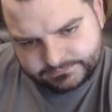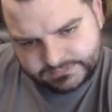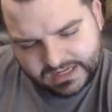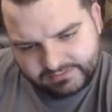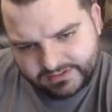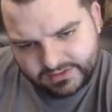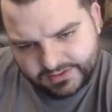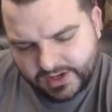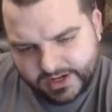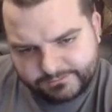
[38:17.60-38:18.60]
I really don't
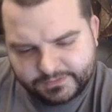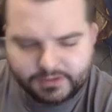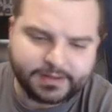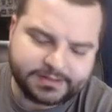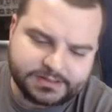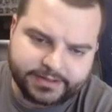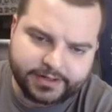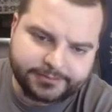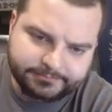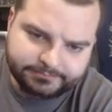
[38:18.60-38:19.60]
know how to feel about this
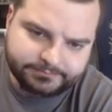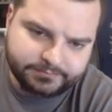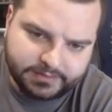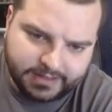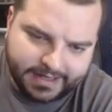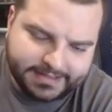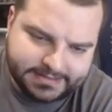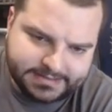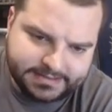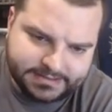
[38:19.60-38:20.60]
card. I can
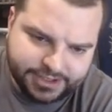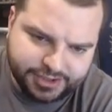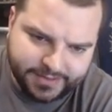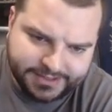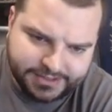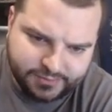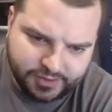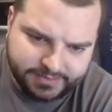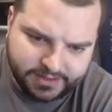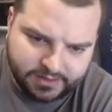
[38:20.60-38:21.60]
see the situations where it'd
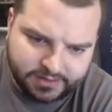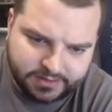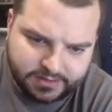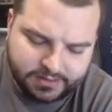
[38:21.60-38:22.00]
be good,